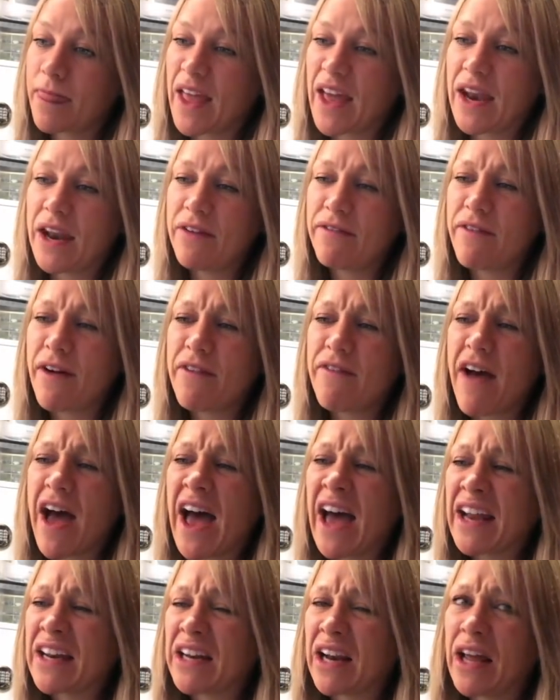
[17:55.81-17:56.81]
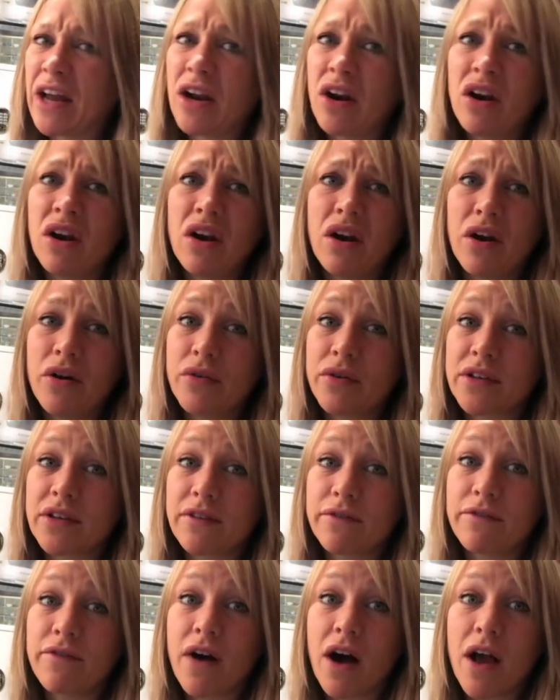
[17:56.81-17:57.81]
And if I've had like loads
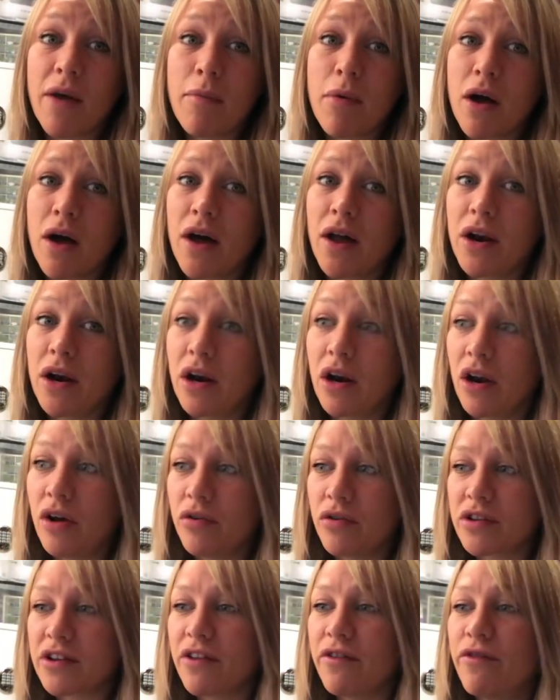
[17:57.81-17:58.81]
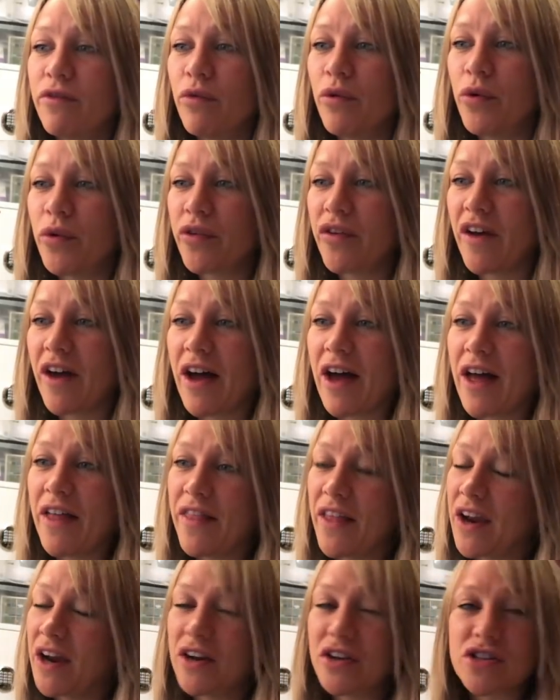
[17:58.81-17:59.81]
of fiber and loads of water,
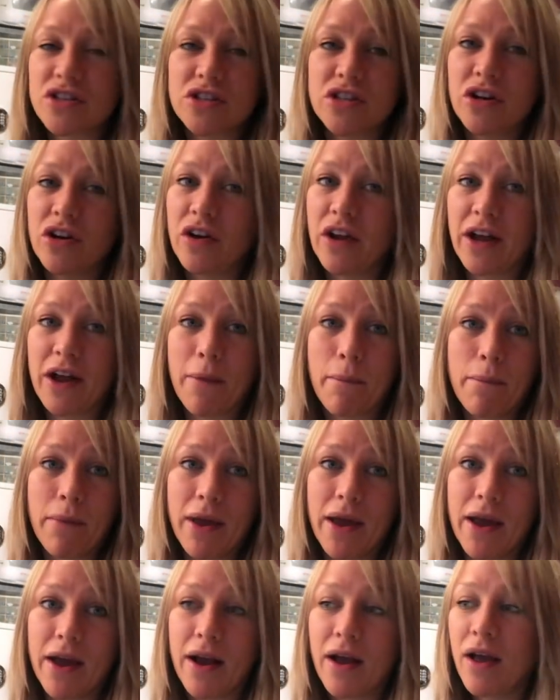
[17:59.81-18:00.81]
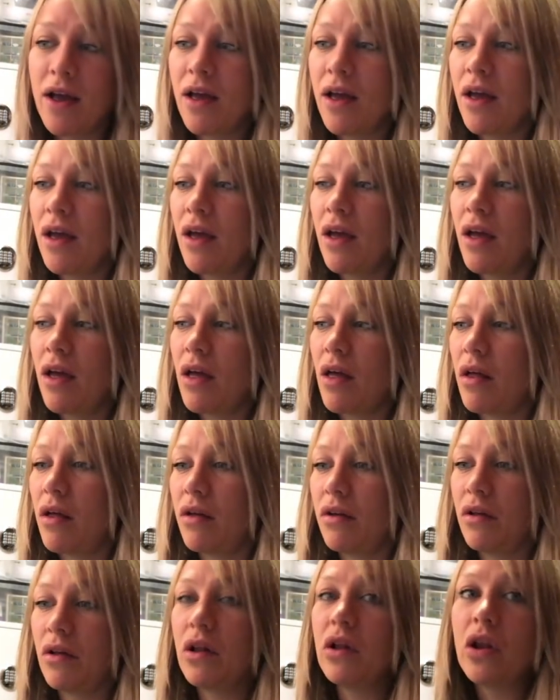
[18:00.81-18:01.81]
and then I just look like a big
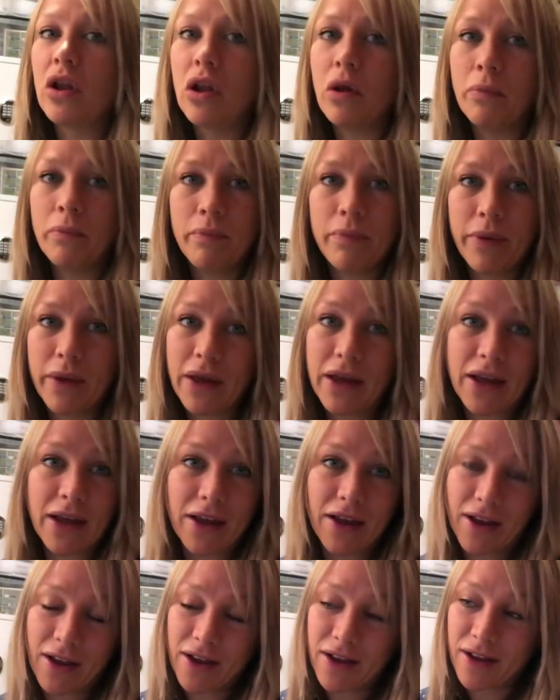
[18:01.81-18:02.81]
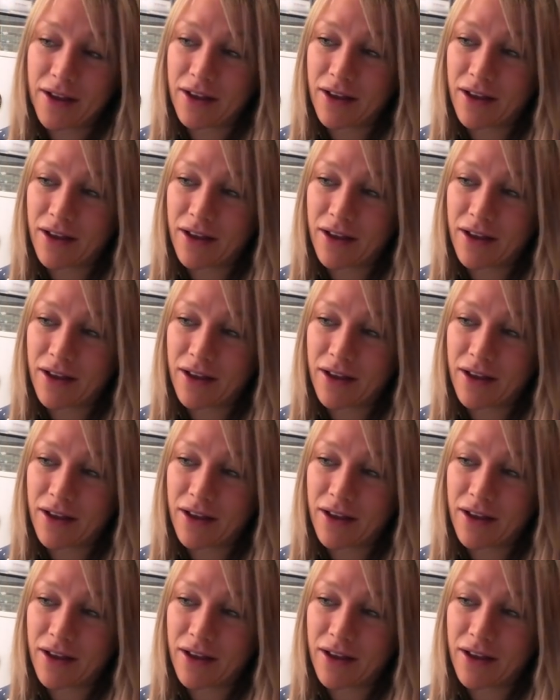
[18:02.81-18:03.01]
glumpy